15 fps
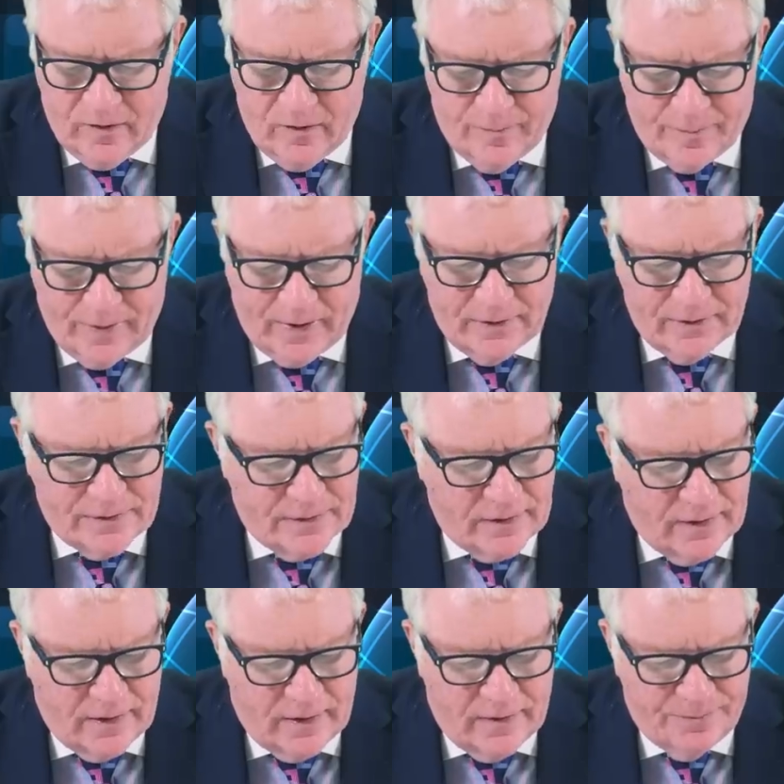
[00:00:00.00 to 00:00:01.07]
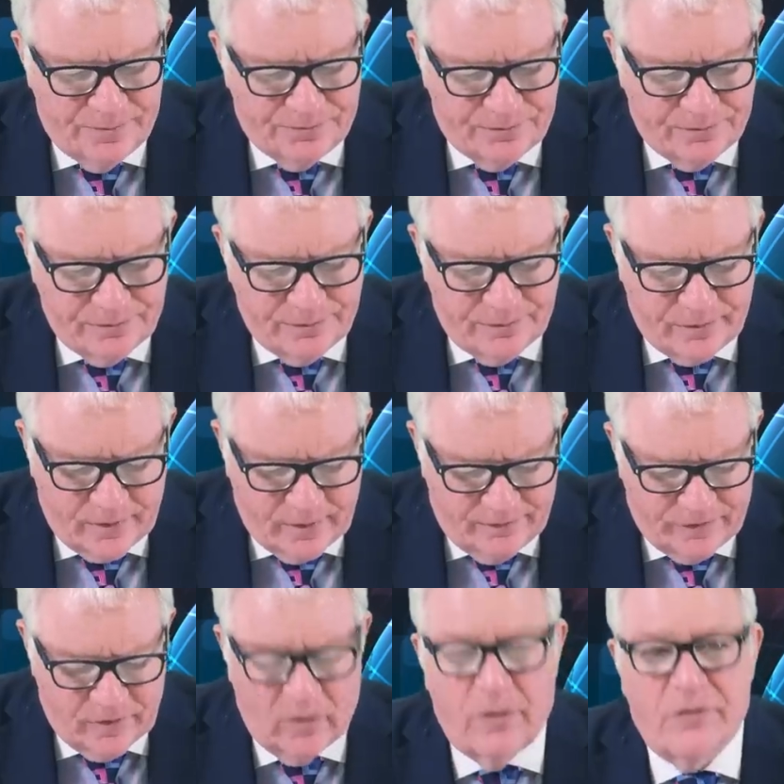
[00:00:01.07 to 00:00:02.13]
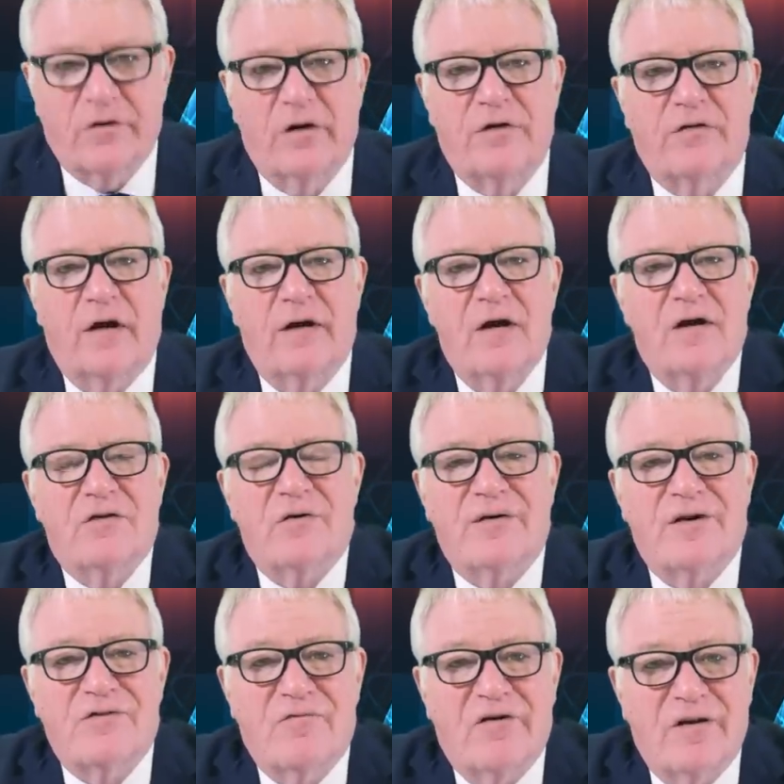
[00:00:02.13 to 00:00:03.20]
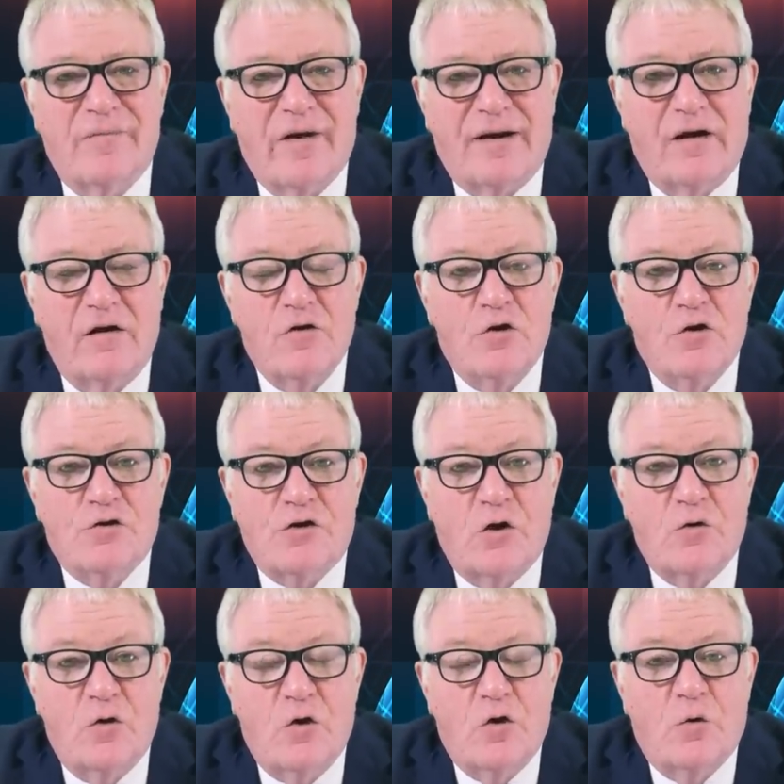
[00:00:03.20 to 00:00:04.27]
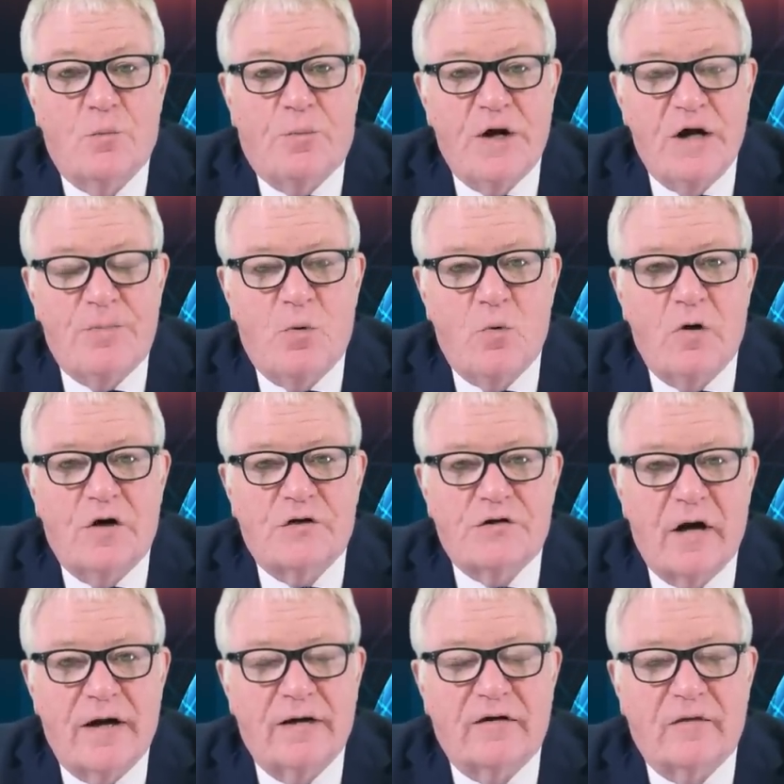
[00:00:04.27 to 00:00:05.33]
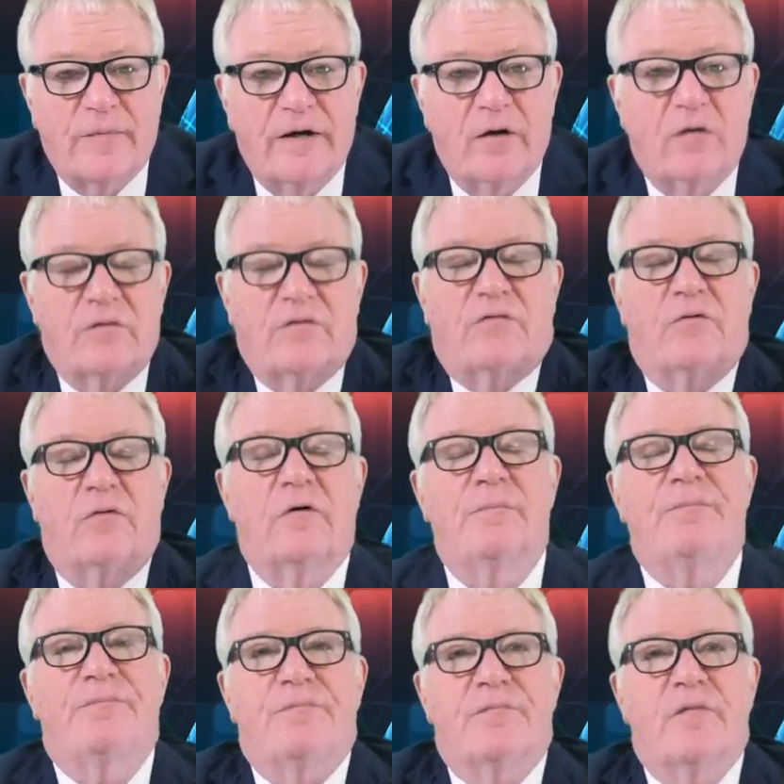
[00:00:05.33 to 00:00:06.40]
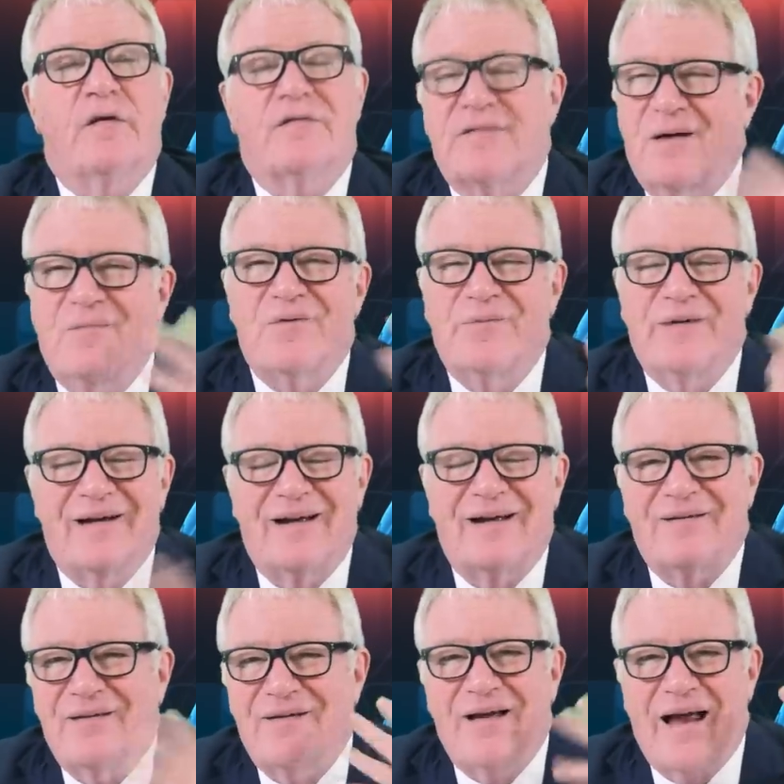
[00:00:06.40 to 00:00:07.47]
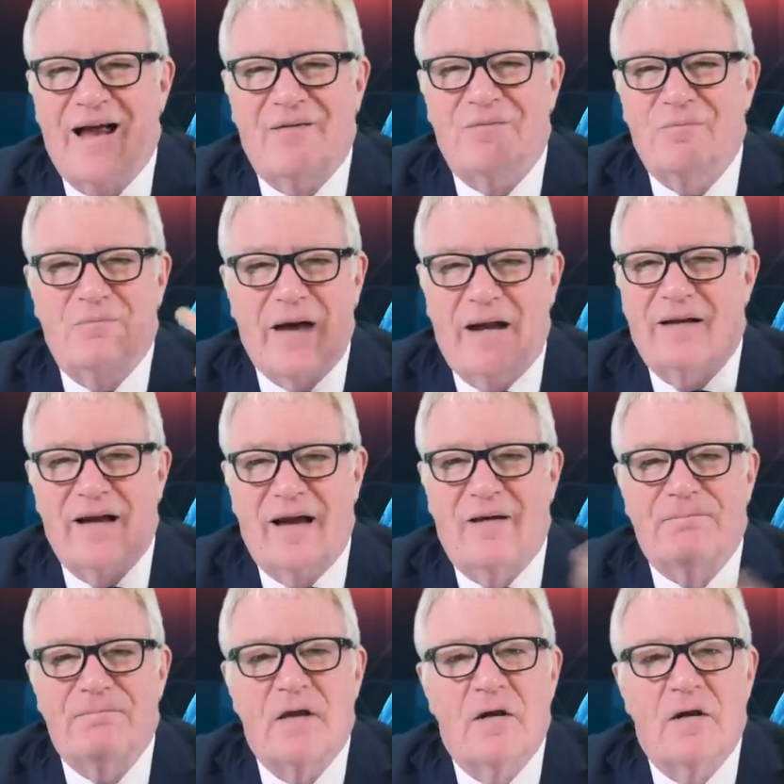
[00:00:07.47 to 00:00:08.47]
forgot what I was going to say, so it doesn't really matter. So people are saying to me on tour, it's come to me now, mad cow,